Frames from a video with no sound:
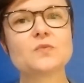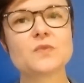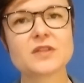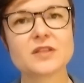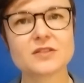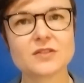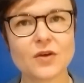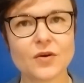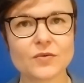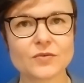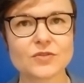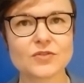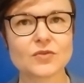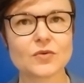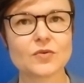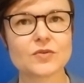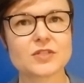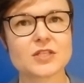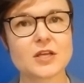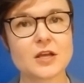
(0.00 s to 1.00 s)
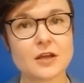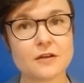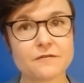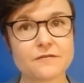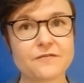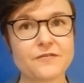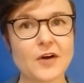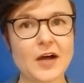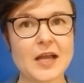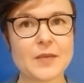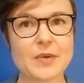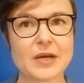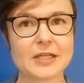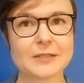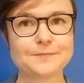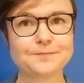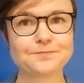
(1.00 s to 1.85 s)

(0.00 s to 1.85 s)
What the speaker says: with its own source of fibre.